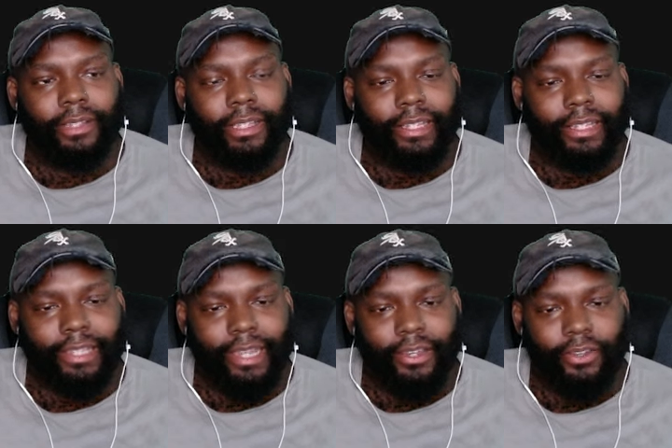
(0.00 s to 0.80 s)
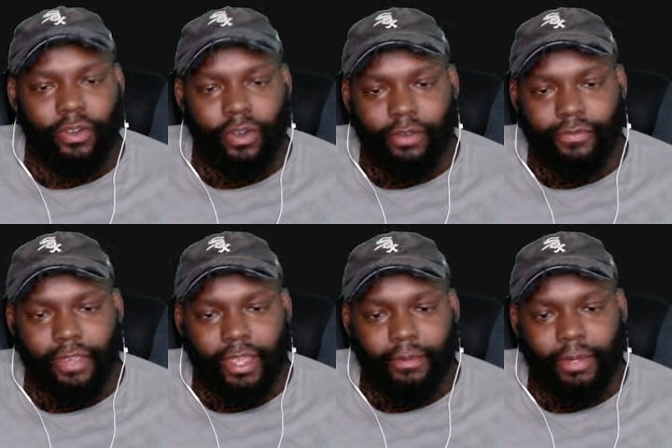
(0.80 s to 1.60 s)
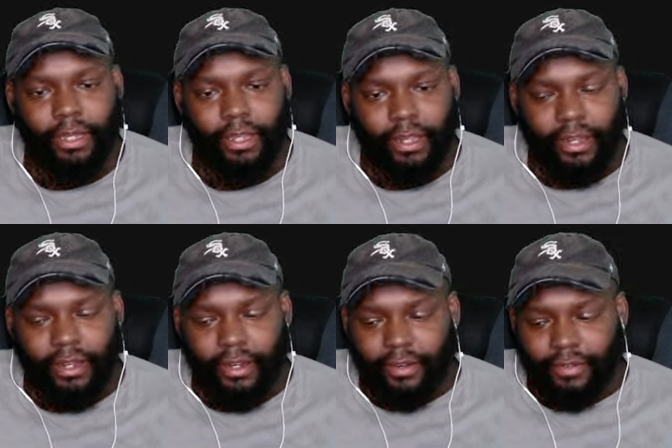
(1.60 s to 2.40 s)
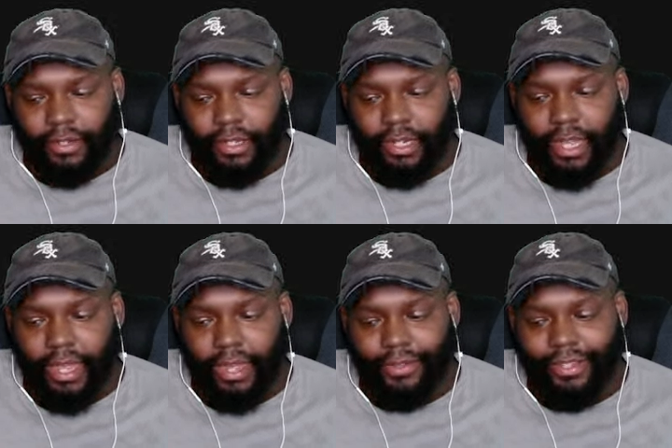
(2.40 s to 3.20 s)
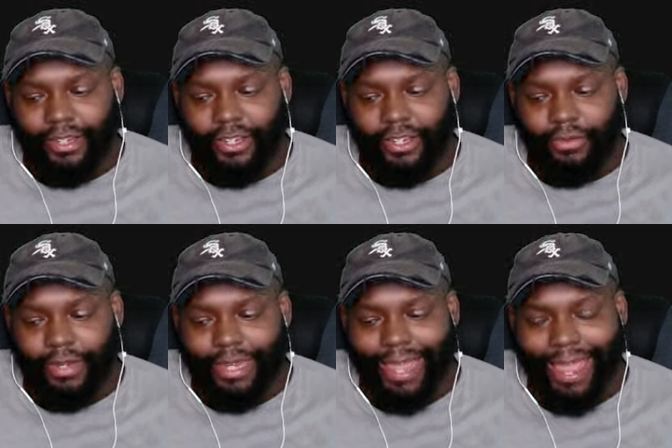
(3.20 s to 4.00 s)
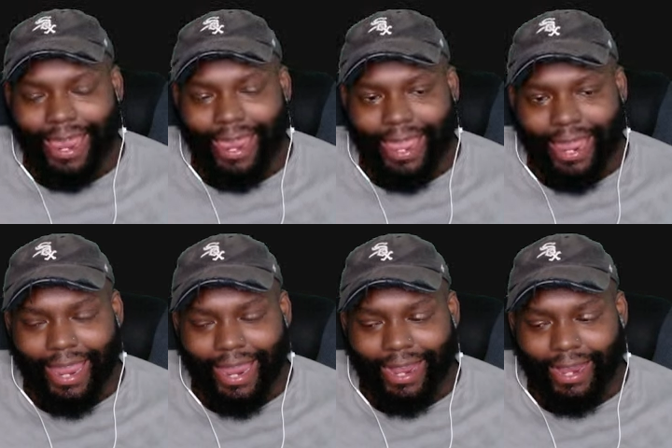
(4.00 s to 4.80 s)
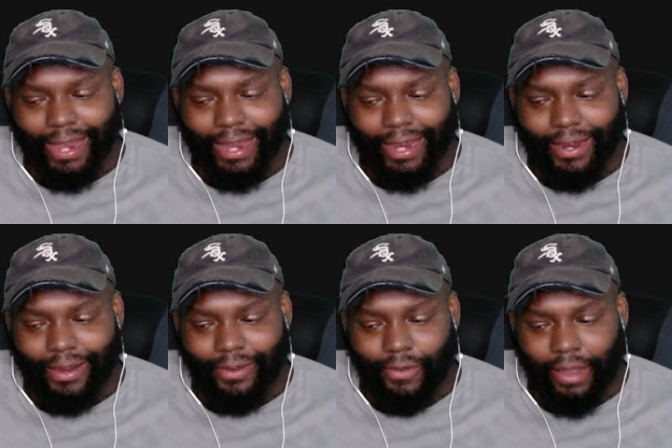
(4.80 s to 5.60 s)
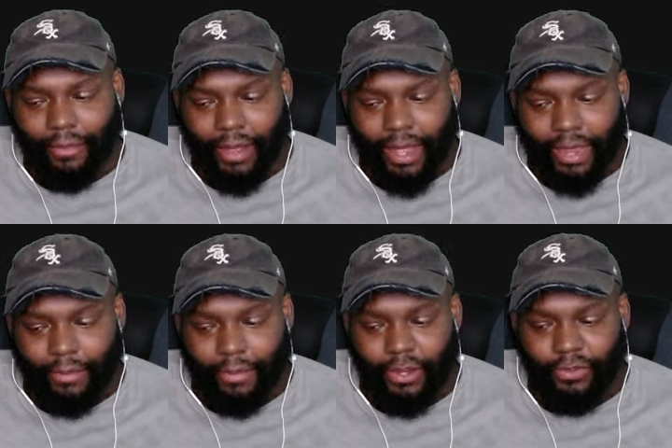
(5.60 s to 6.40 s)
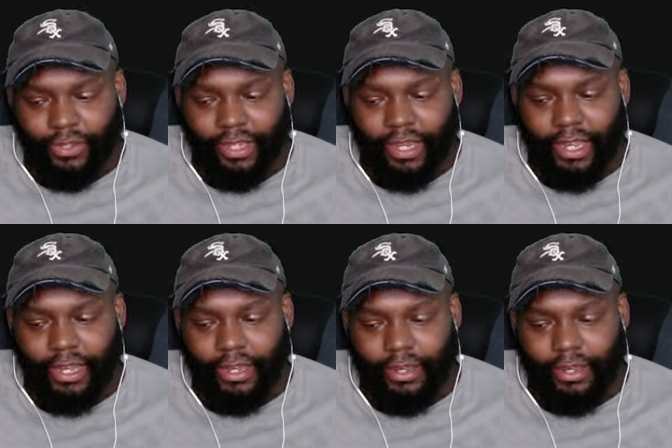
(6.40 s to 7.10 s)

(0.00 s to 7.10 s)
Let's continue to grow the family from Chicago to the UK. Right behind me, you see it.